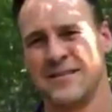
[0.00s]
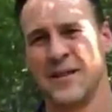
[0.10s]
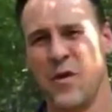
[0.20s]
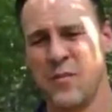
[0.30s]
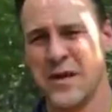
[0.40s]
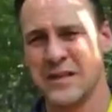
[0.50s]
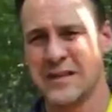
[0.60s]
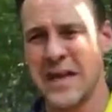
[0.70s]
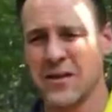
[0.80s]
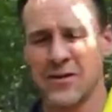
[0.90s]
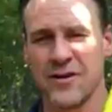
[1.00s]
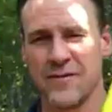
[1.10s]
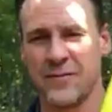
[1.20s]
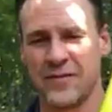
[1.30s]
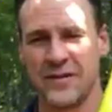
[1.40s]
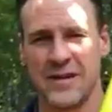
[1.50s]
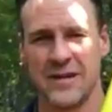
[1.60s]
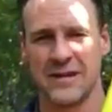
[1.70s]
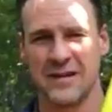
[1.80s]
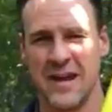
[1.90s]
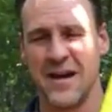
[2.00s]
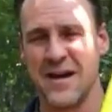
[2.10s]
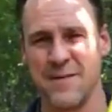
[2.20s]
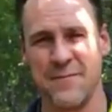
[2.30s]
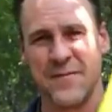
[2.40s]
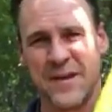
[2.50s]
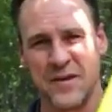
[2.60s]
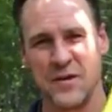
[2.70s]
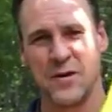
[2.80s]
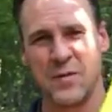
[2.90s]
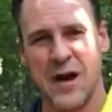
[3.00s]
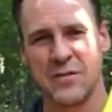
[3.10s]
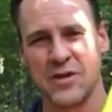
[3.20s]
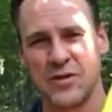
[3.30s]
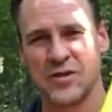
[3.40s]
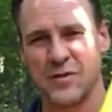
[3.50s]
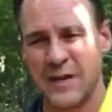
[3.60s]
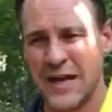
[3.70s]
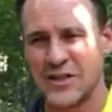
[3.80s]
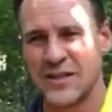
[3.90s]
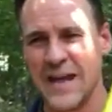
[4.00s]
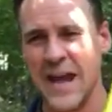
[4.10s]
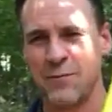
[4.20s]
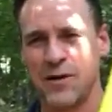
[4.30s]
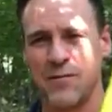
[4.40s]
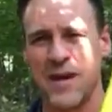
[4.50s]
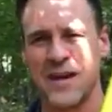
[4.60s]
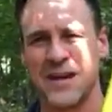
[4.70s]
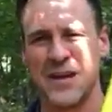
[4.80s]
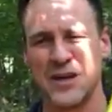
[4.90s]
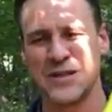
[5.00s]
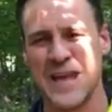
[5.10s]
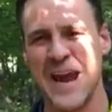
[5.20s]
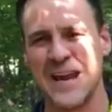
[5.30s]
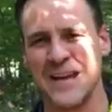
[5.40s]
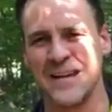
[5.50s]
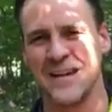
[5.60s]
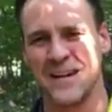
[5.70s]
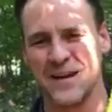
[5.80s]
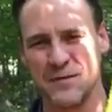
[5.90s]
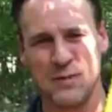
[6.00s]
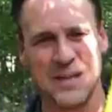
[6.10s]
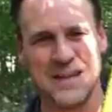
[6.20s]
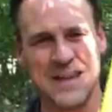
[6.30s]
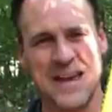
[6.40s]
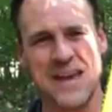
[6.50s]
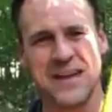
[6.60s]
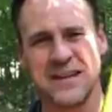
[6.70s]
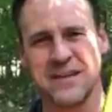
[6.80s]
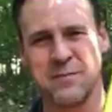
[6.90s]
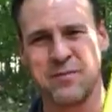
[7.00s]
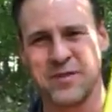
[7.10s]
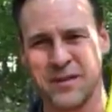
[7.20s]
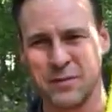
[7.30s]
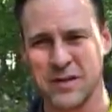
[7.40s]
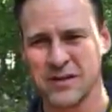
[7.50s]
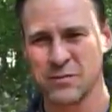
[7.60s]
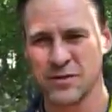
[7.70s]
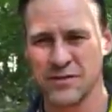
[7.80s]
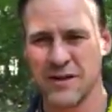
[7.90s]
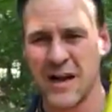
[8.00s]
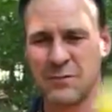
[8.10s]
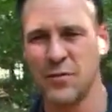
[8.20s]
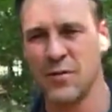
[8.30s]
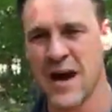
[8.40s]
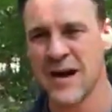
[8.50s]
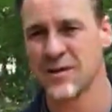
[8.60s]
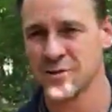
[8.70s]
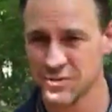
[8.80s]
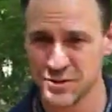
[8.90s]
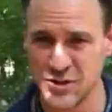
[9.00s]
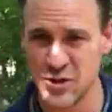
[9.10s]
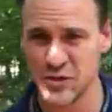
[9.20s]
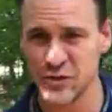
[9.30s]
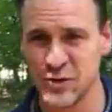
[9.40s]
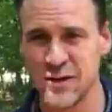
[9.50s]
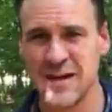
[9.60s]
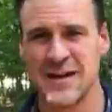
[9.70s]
Don't be a dealer. You could probably do some edutainment and make it entertaining, but in the end, the principles have got to be practical and useful.